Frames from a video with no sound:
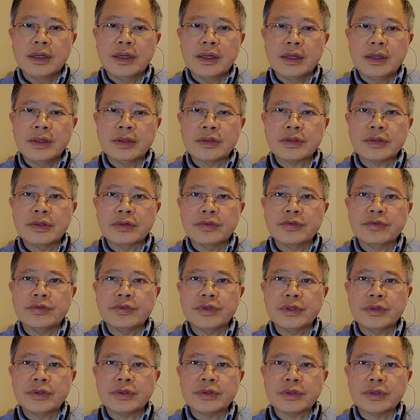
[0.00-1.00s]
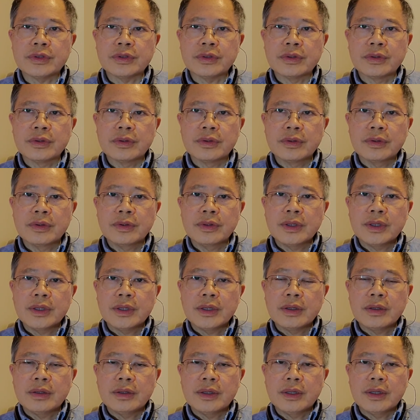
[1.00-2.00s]
its own future.
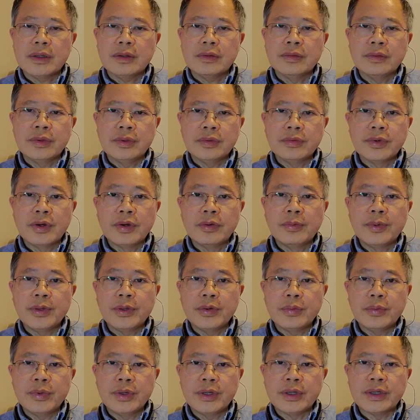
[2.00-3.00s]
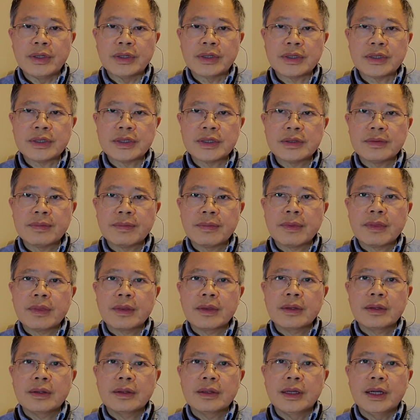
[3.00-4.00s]
We will be witness
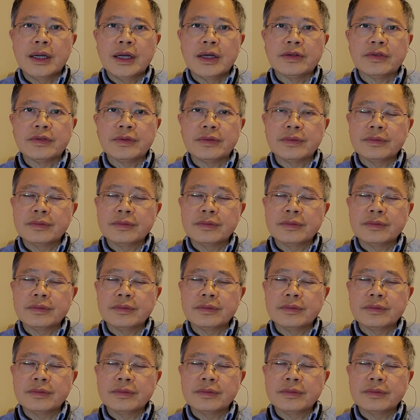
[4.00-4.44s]
of